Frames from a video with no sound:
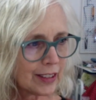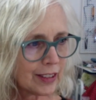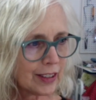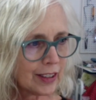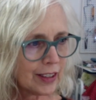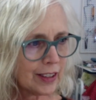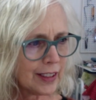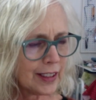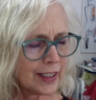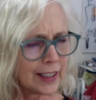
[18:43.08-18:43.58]

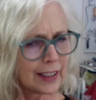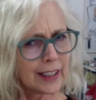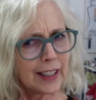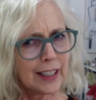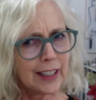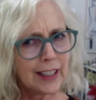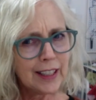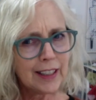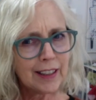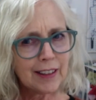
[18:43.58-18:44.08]

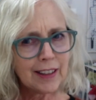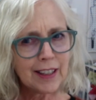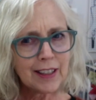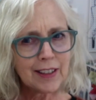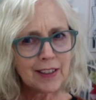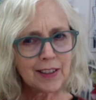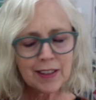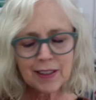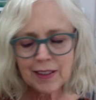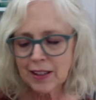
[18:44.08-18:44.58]
Kanucky, I think
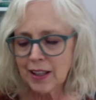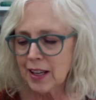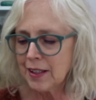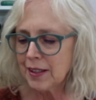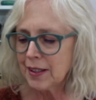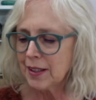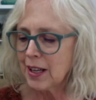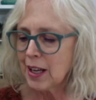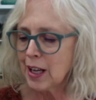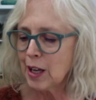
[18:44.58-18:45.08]
is his
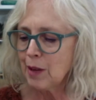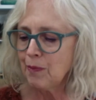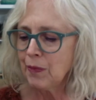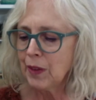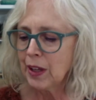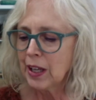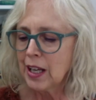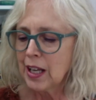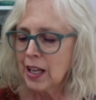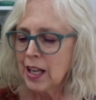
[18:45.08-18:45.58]
last name,
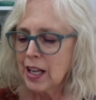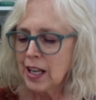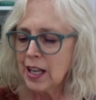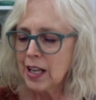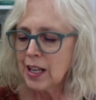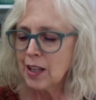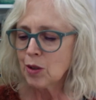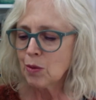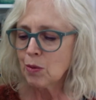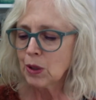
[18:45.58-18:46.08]

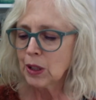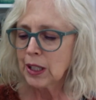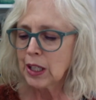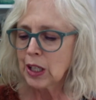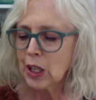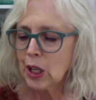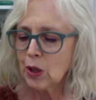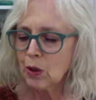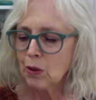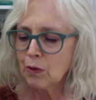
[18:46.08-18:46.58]
he's really
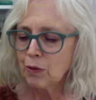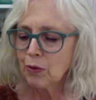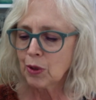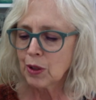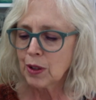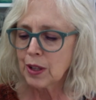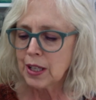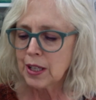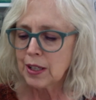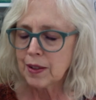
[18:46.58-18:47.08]
known for
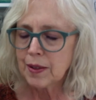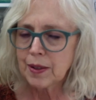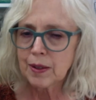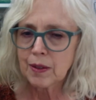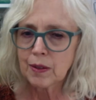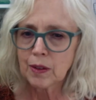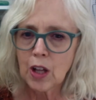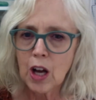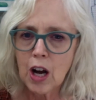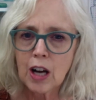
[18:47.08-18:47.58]
these
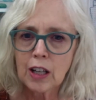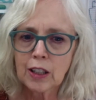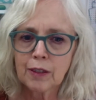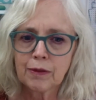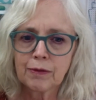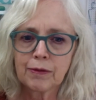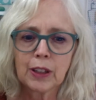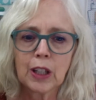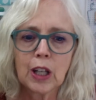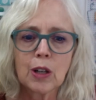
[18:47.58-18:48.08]
locked
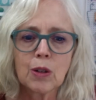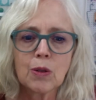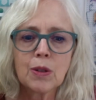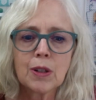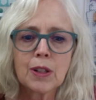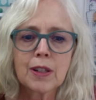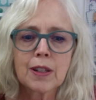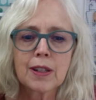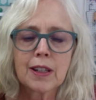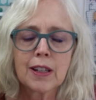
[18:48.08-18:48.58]

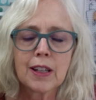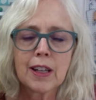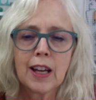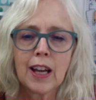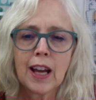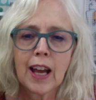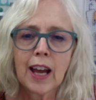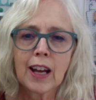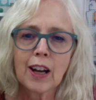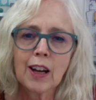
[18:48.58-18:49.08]
floats.
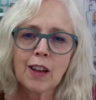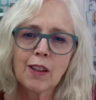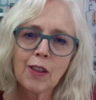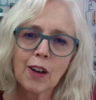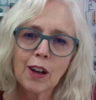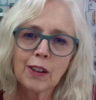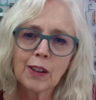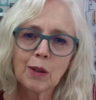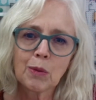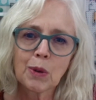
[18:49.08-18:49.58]
And I
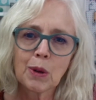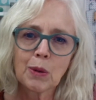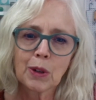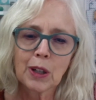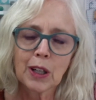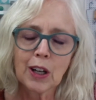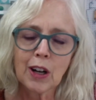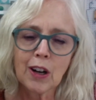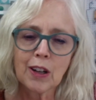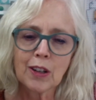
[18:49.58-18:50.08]
thought that we were
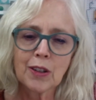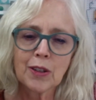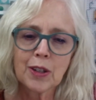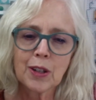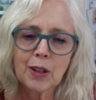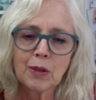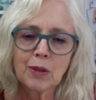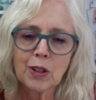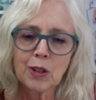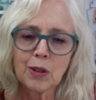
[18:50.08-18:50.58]
going to
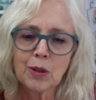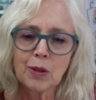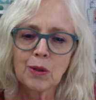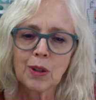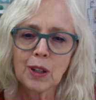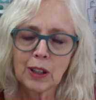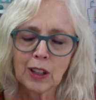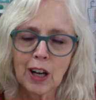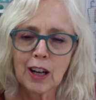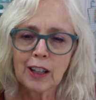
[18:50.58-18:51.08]
also do
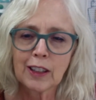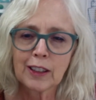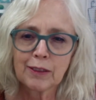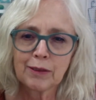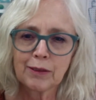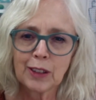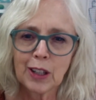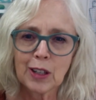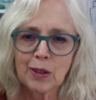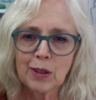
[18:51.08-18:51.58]
the locked
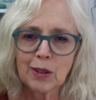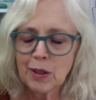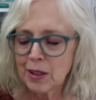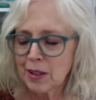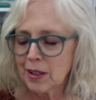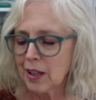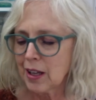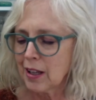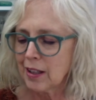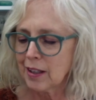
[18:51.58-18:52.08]

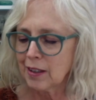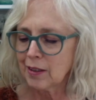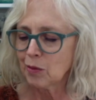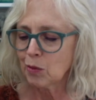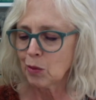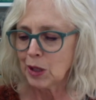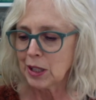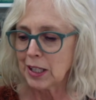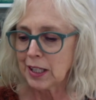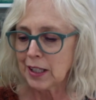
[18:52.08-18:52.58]
floats, and
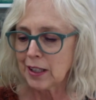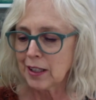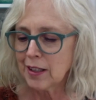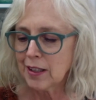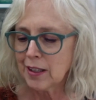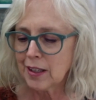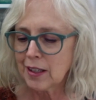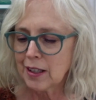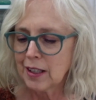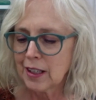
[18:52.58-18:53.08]
we
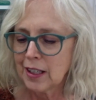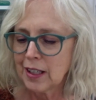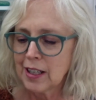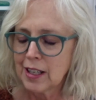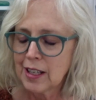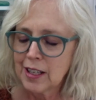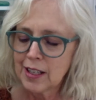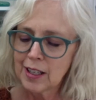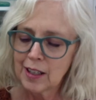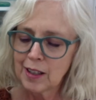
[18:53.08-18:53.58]
didn't.
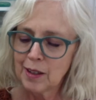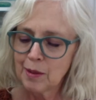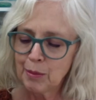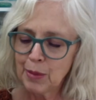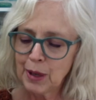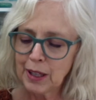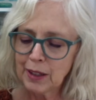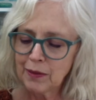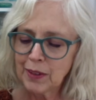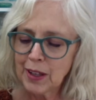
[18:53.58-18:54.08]

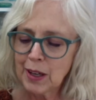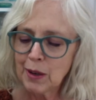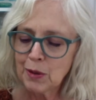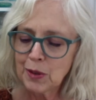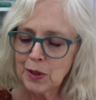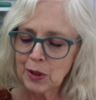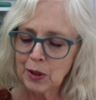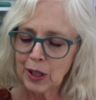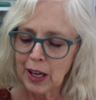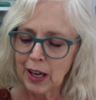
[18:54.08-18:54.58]
But that was
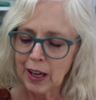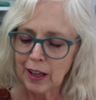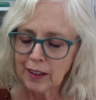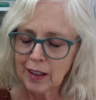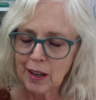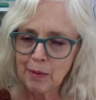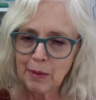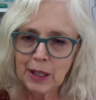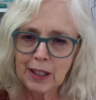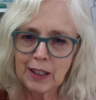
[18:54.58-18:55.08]
okay.
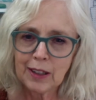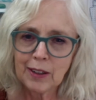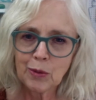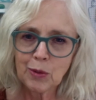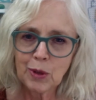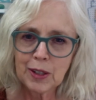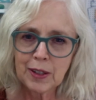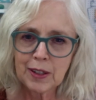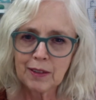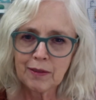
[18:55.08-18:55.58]
I mean, it
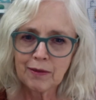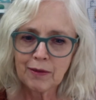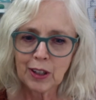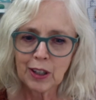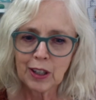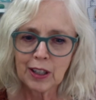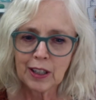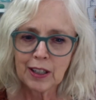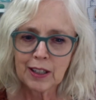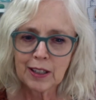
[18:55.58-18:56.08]
wasn't
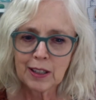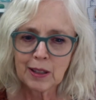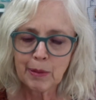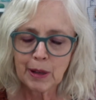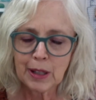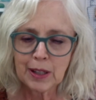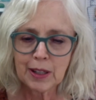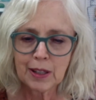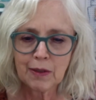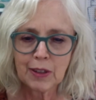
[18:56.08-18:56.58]
very
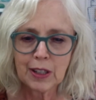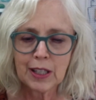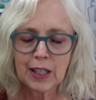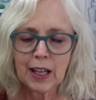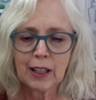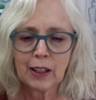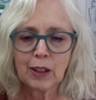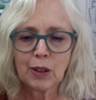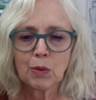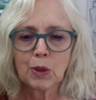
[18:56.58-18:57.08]
expensive to
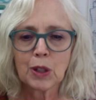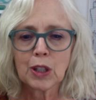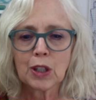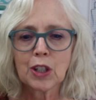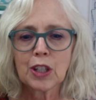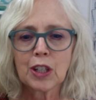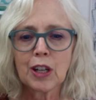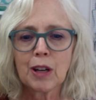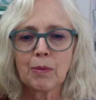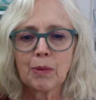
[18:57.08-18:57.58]
take the
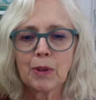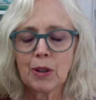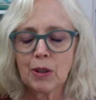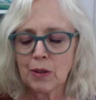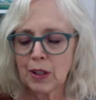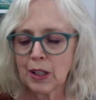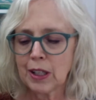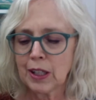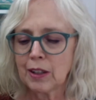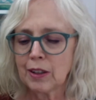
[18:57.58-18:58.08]
workshop through
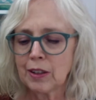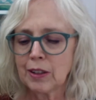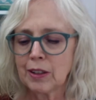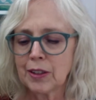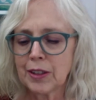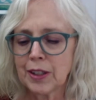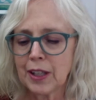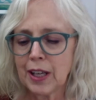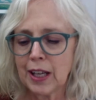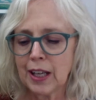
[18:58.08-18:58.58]
the
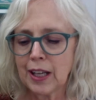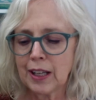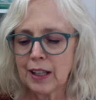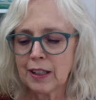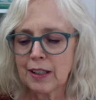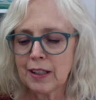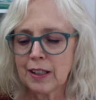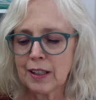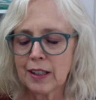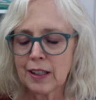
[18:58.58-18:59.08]
guild, and